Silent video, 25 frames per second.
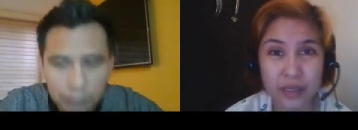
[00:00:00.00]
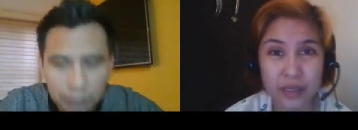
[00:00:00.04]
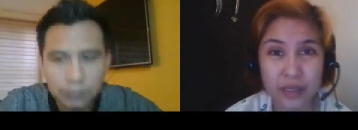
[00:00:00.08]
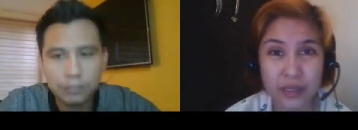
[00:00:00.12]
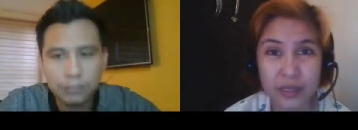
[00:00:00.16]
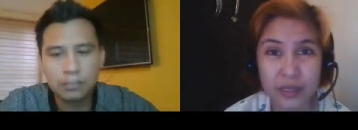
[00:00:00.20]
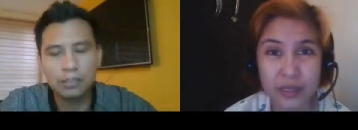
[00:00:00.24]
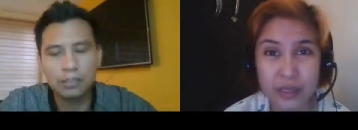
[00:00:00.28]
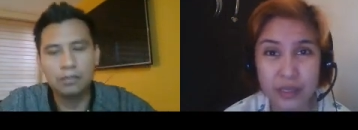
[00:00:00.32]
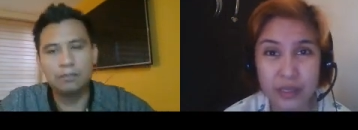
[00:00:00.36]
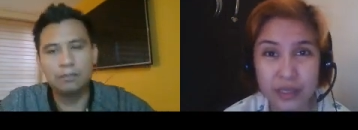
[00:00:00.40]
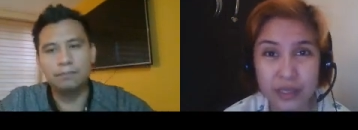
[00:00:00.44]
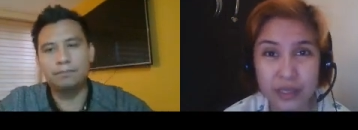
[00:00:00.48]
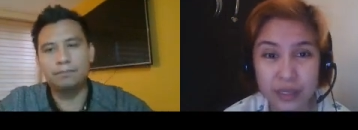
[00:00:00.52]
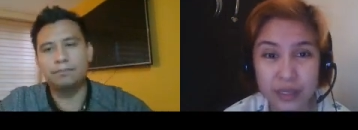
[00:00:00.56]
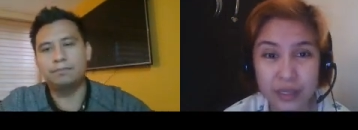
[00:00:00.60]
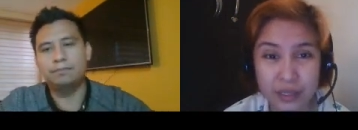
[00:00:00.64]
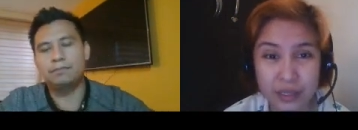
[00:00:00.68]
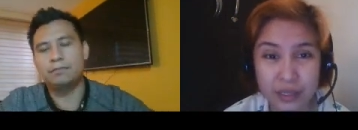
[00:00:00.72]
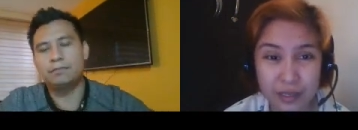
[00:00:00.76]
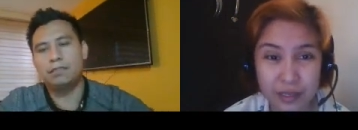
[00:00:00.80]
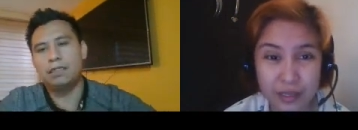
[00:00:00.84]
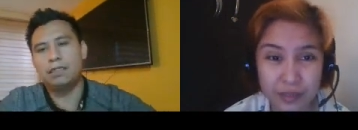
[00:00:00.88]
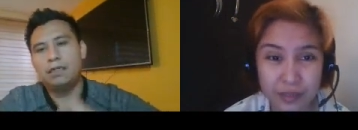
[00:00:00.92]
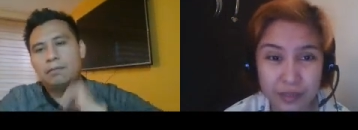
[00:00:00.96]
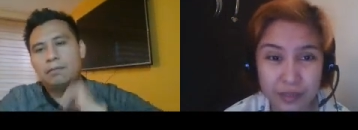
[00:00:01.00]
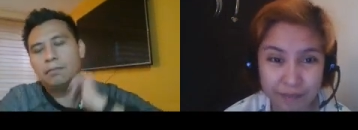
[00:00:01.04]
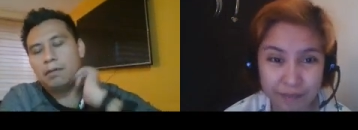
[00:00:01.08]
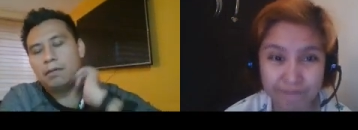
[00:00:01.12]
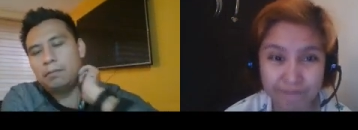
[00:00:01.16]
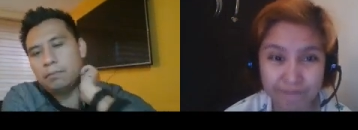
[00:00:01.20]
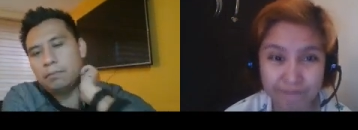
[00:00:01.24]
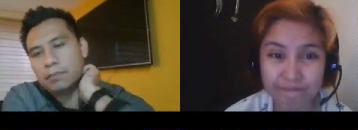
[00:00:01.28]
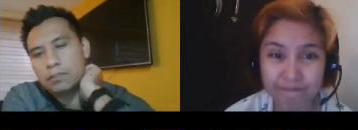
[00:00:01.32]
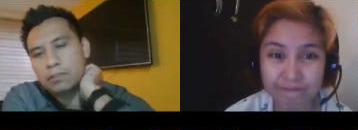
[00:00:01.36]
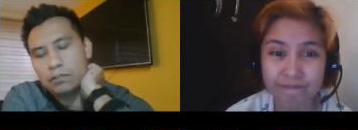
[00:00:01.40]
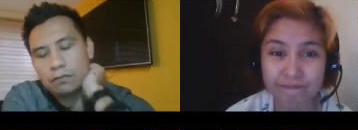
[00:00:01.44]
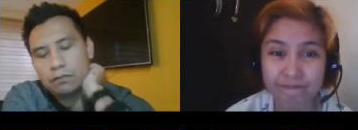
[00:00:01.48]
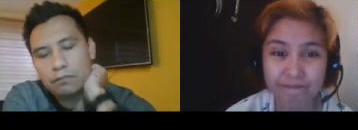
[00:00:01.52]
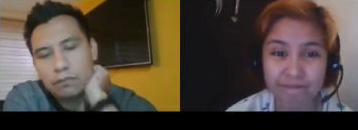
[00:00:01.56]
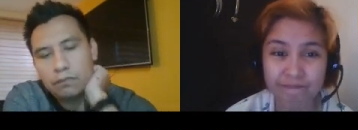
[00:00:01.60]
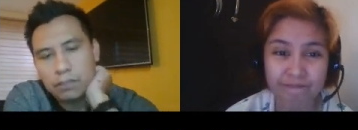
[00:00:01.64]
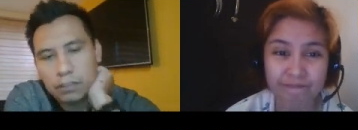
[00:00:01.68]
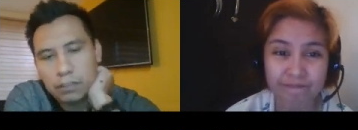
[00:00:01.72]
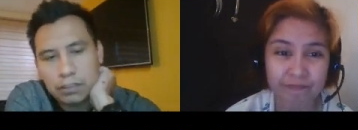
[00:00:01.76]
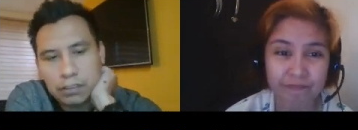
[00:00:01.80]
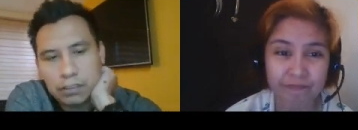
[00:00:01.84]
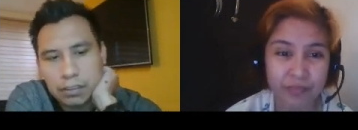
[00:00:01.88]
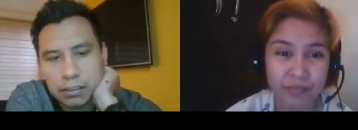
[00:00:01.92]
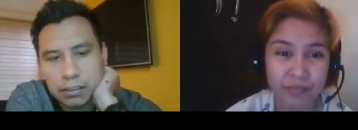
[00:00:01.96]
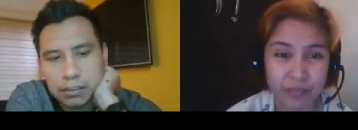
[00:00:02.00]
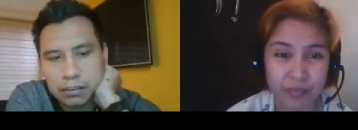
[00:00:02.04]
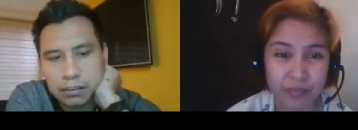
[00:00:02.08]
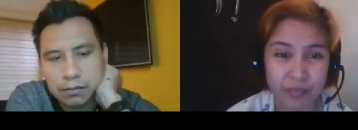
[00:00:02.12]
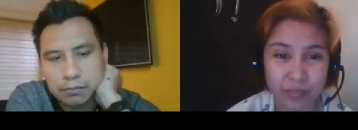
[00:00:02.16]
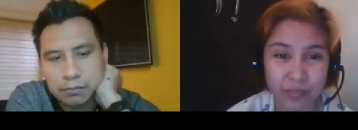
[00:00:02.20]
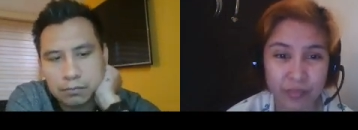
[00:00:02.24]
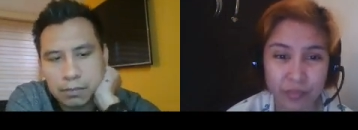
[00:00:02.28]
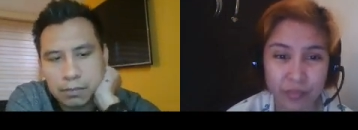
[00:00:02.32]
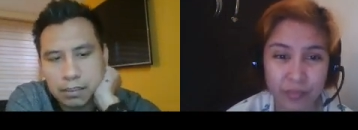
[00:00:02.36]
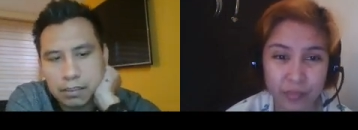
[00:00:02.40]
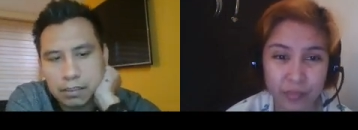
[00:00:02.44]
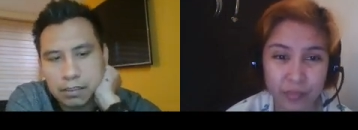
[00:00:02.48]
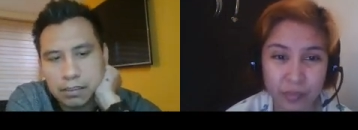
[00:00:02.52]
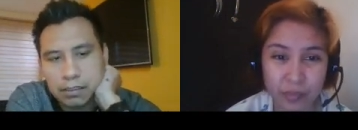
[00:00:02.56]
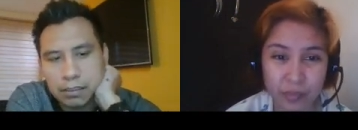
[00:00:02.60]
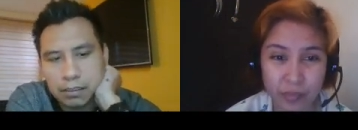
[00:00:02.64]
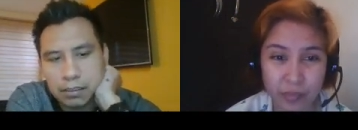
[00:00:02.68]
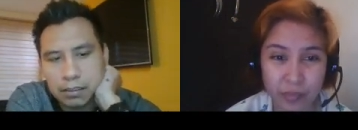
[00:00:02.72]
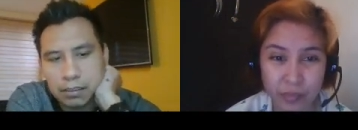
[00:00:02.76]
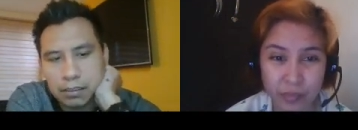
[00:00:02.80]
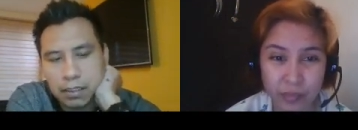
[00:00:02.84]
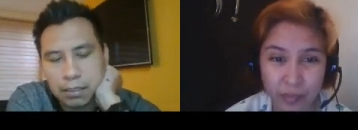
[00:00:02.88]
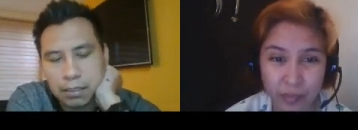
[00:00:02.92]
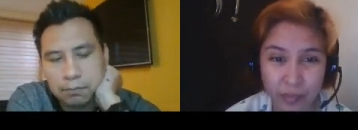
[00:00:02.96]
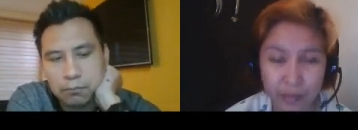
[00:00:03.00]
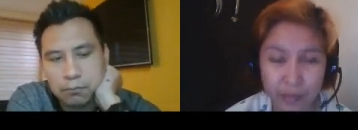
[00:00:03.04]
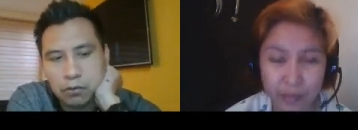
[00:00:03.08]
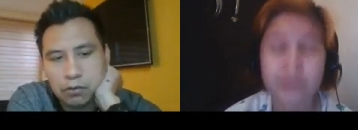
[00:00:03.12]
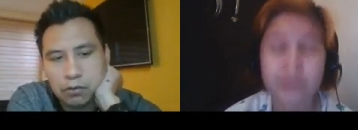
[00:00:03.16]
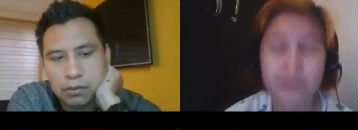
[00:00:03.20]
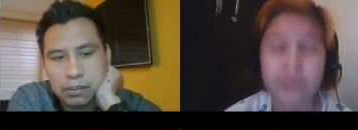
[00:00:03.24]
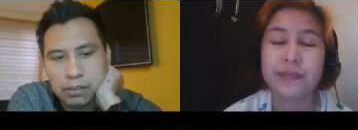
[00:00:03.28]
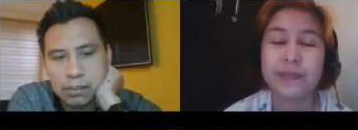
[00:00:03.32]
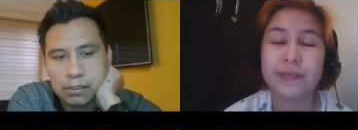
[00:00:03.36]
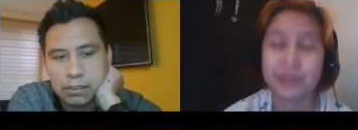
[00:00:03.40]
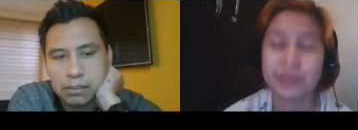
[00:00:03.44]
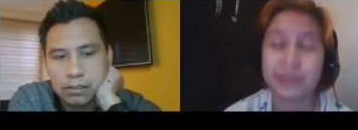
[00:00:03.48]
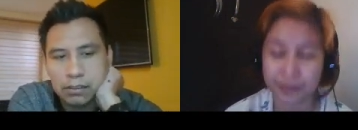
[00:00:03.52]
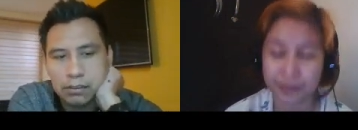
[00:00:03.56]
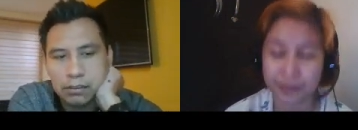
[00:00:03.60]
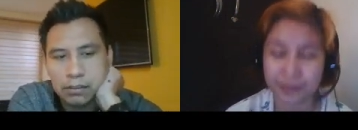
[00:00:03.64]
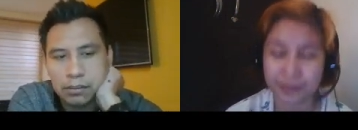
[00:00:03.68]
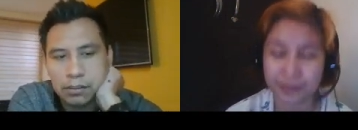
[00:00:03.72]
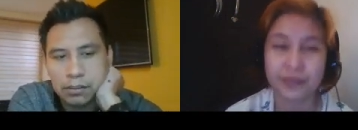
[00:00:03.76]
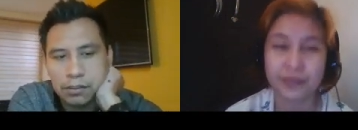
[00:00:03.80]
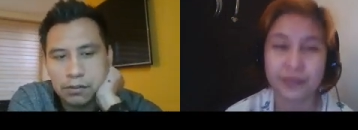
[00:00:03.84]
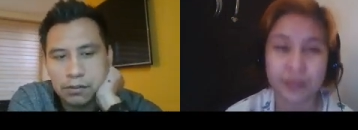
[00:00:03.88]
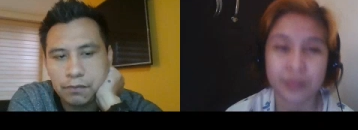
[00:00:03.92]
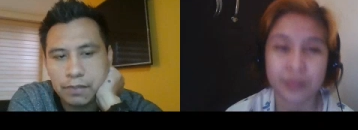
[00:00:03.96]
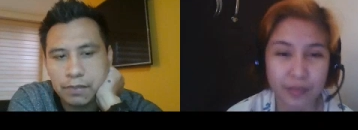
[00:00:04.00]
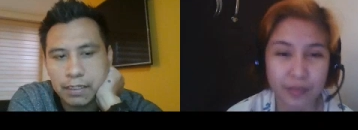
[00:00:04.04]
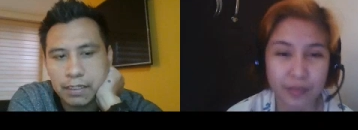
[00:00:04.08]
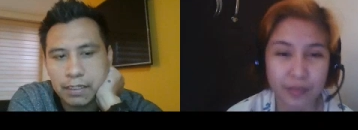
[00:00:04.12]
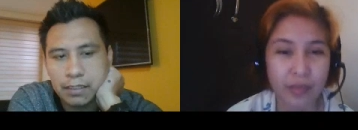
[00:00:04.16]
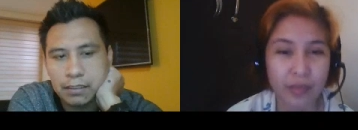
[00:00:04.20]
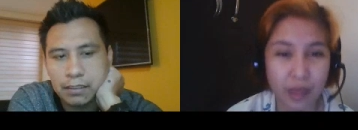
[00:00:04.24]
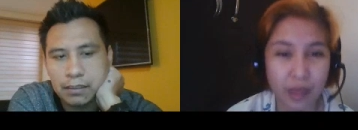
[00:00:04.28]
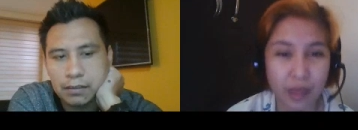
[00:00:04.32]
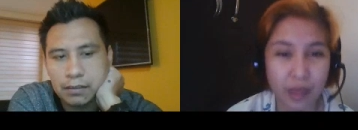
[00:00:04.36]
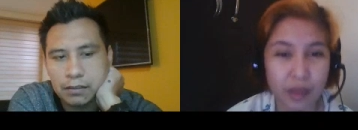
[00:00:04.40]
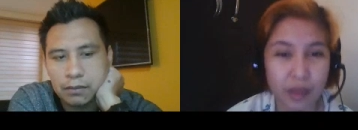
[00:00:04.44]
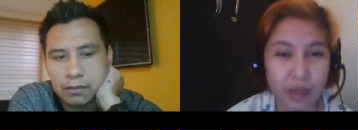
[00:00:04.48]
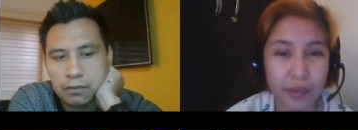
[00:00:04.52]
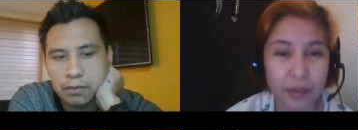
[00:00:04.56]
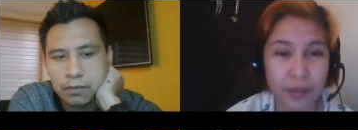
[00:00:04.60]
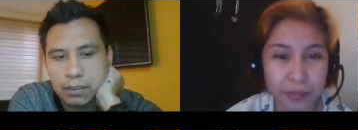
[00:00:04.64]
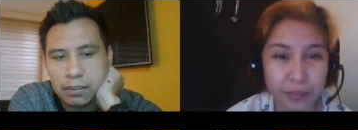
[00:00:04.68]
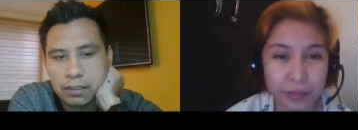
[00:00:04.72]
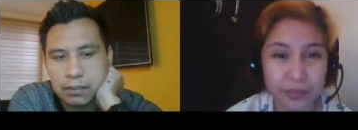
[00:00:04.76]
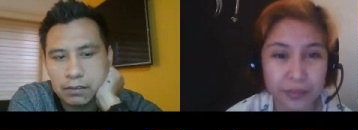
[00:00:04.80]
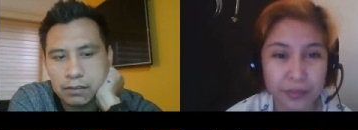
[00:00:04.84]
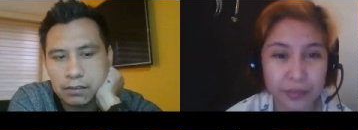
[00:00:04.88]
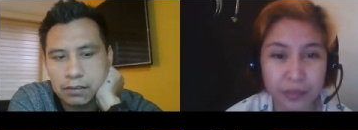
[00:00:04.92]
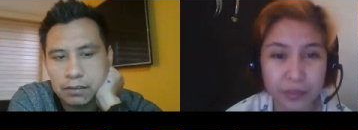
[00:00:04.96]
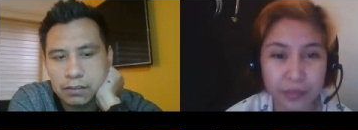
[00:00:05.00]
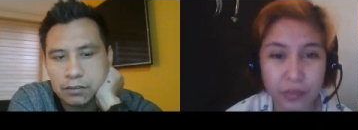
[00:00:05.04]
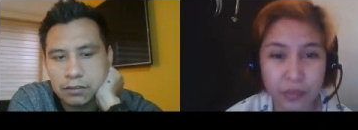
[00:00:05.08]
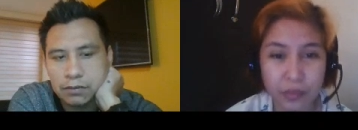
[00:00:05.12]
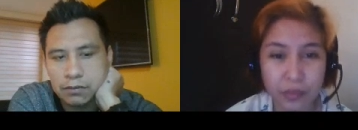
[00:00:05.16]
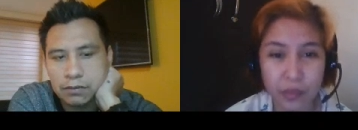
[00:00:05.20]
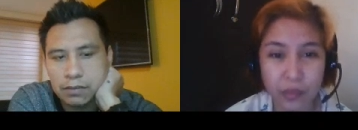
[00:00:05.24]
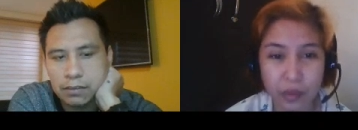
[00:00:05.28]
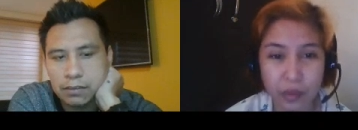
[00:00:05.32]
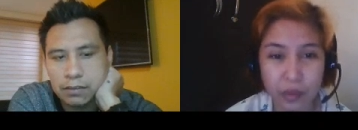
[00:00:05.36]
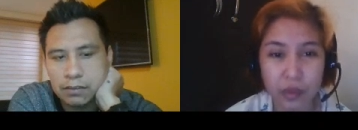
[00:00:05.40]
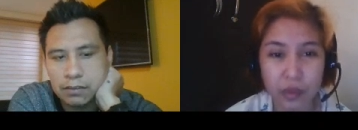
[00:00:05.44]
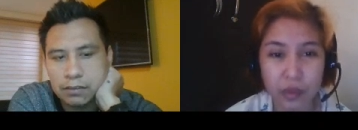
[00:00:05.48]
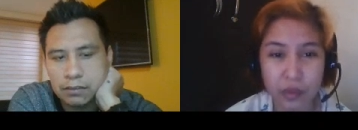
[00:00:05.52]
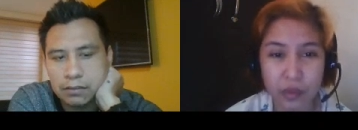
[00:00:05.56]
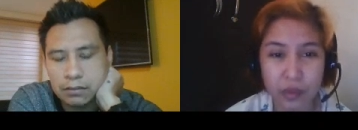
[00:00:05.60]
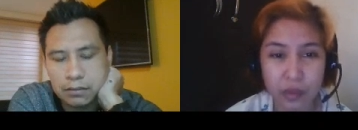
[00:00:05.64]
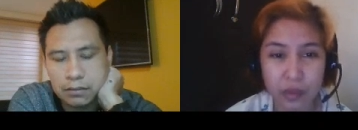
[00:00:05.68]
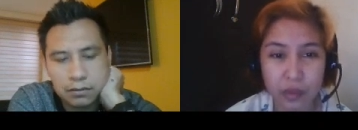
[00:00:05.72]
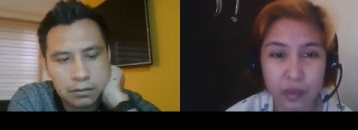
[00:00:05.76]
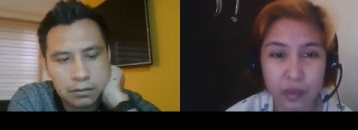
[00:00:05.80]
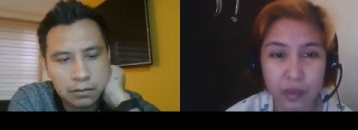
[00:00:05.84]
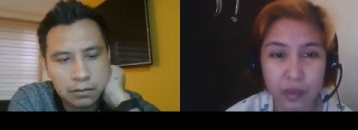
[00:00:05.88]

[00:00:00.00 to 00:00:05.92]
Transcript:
Speaker 1: job. I'm, I'm mm. a mm-hmm. software engineer. My I'm working in QA, quality assurance,